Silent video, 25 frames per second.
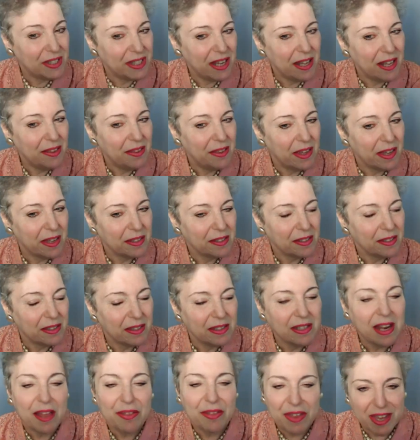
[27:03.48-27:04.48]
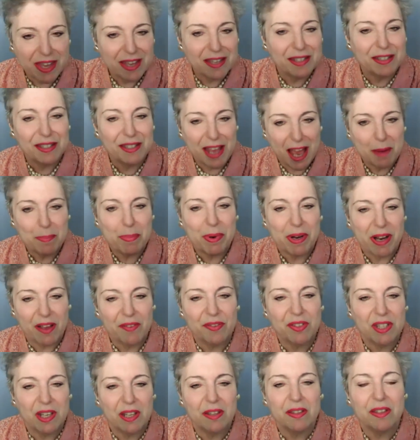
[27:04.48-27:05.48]
seen this, not the inside, but
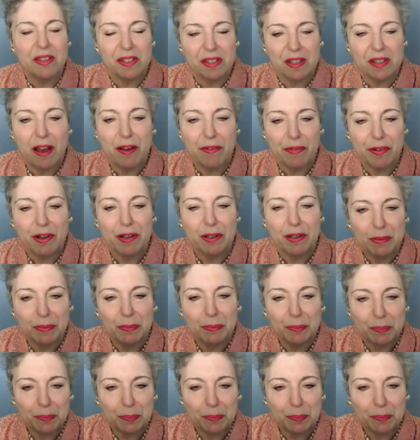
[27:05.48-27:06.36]
I've seen this cover.